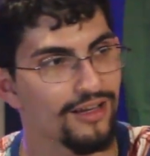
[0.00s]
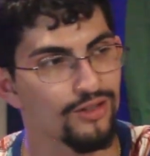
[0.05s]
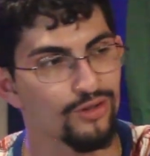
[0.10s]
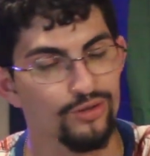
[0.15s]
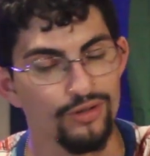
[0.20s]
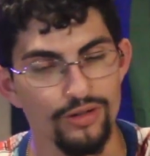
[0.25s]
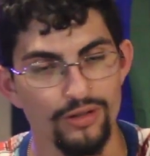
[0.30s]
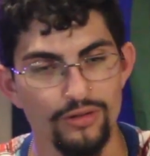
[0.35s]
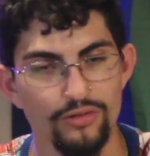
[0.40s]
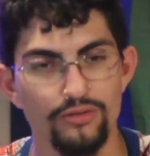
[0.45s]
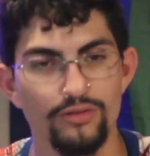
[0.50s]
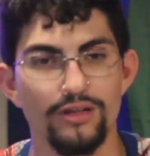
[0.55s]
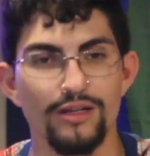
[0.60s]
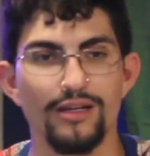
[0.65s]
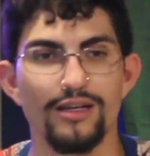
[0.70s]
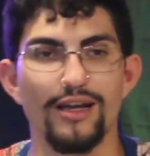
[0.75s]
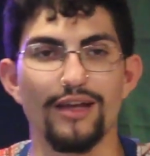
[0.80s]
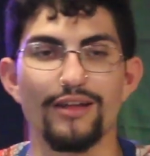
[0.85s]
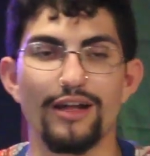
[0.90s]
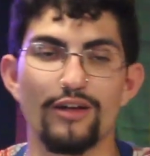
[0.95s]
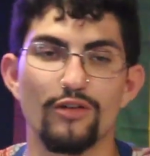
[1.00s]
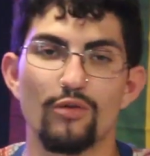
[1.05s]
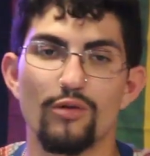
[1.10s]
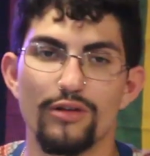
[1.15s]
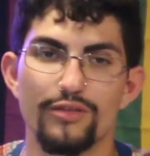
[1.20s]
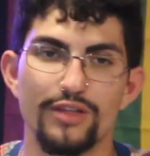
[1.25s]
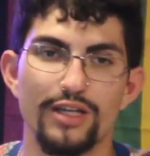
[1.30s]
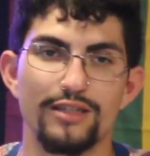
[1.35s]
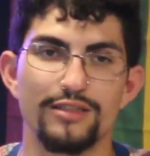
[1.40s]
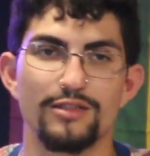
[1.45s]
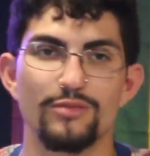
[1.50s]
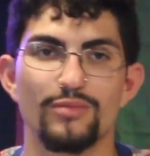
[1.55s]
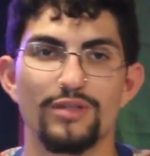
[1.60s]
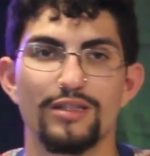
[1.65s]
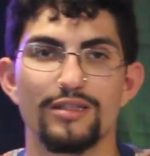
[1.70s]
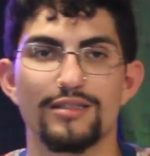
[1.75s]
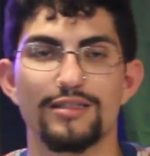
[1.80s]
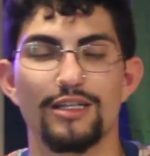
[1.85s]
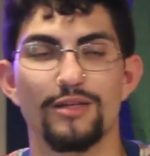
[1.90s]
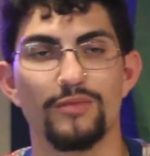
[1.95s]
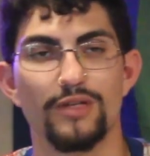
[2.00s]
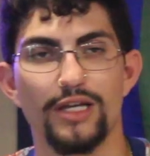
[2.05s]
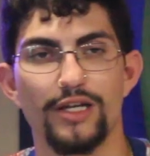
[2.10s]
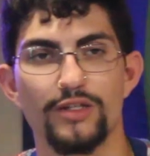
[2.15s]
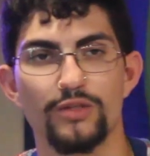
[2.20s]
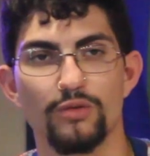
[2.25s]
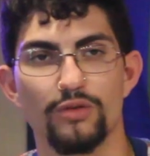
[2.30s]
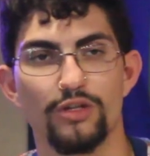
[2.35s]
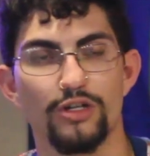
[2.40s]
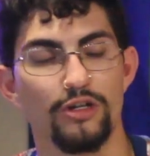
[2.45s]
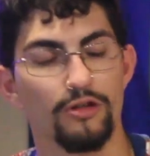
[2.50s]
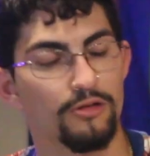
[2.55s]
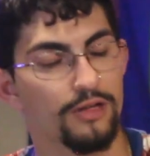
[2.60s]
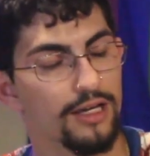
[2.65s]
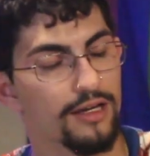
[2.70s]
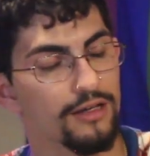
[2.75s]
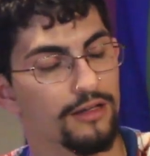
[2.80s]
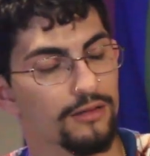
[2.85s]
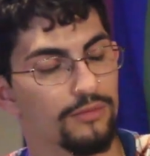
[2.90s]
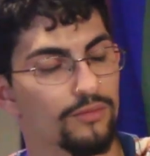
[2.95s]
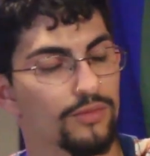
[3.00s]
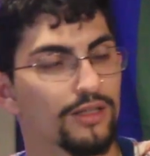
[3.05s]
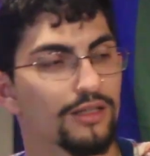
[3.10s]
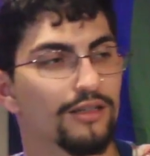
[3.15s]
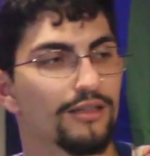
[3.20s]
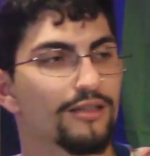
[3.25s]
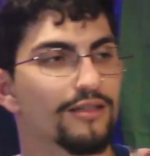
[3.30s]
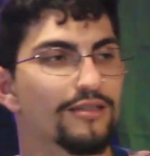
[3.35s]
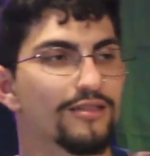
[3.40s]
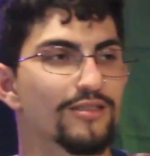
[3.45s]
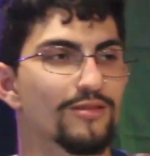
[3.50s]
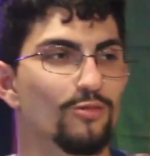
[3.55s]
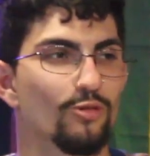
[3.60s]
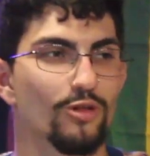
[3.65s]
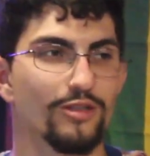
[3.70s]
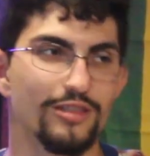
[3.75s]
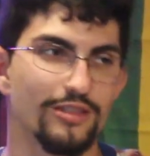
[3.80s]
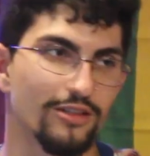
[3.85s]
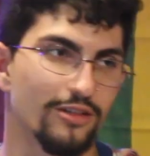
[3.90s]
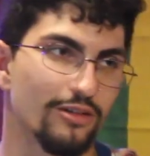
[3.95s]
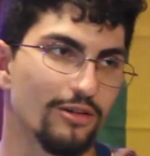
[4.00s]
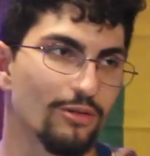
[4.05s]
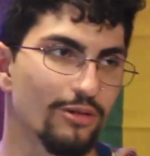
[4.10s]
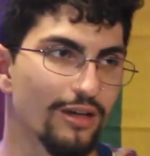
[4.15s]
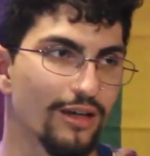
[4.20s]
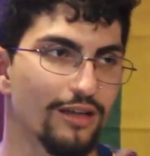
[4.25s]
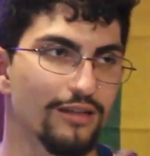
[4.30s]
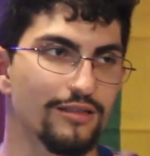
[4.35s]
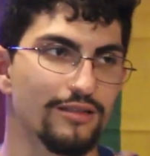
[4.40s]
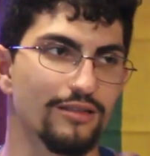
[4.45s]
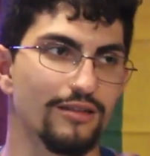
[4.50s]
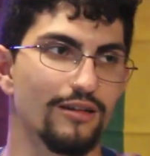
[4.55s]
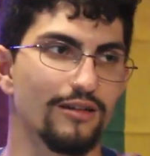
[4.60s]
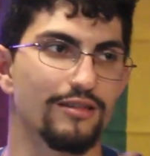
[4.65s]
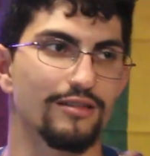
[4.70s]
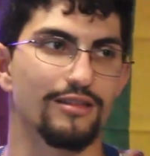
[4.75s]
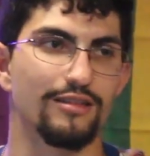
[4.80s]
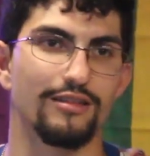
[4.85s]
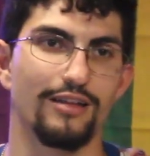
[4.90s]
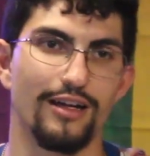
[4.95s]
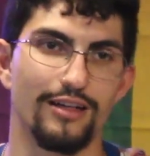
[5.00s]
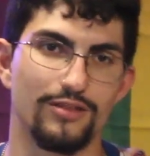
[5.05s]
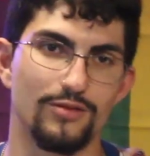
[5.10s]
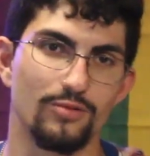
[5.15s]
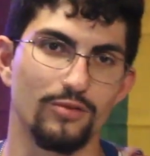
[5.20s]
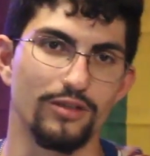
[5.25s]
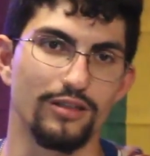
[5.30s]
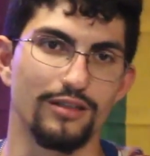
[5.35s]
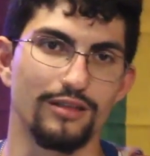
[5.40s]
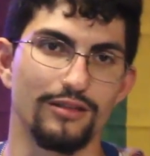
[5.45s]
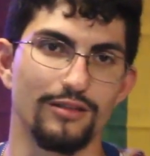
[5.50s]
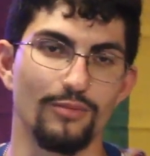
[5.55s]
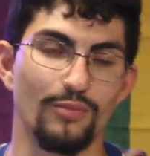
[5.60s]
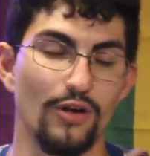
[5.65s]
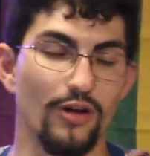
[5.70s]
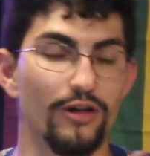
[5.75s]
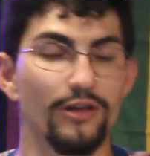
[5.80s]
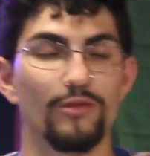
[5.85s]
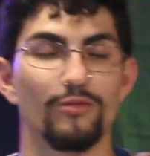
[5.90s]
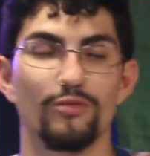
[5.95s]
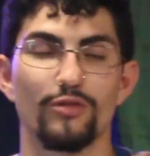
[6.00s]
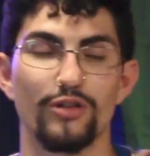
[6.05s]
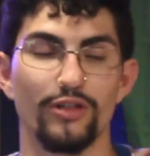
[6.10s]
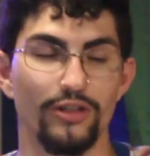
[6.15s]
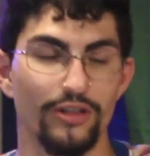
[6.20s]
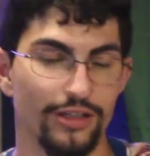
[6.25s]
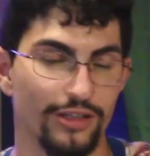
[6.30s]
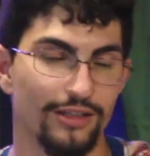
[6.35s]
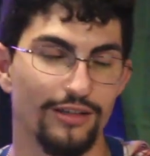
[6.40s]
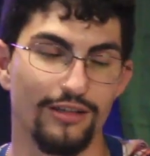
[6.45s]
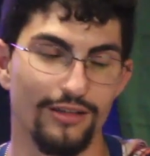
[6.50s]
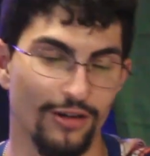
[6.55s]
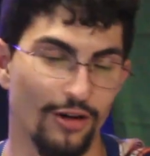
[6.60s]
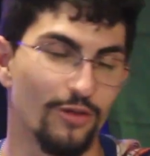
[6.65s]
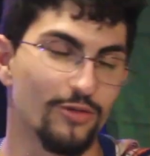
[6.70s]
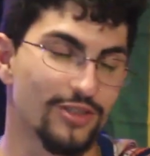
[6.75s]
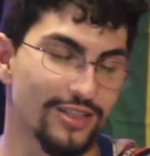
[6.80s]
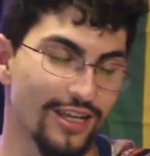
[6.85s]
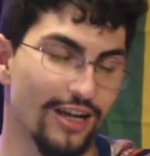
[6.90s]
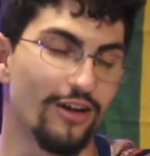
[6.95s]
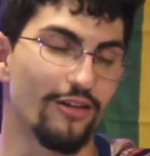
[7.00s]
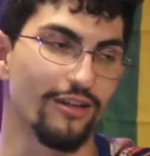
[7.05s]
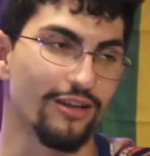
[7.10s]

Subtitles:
You know, and I don't want that to be the same case with cocaine, because once the cocaine starts, that's when the party really goes downhill.